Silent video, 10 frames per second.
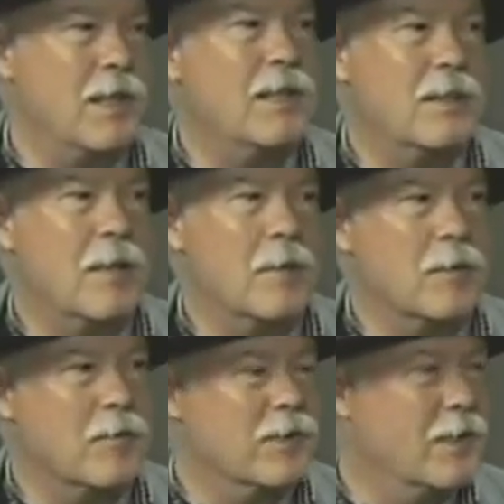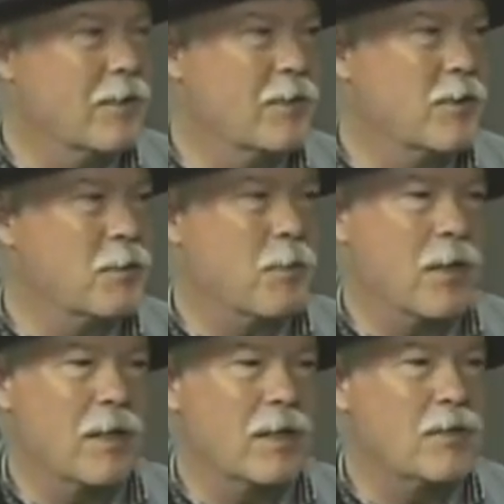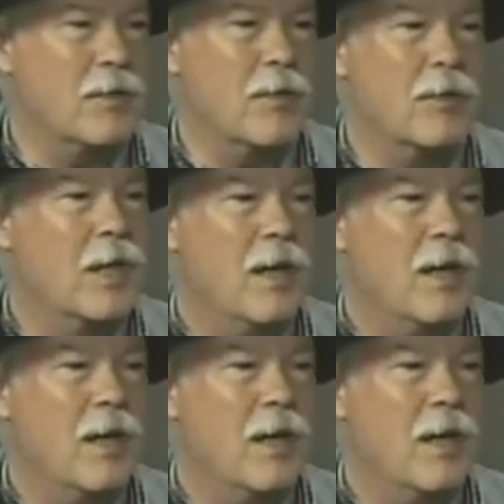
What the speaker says: He'd come here with the governor's party, and so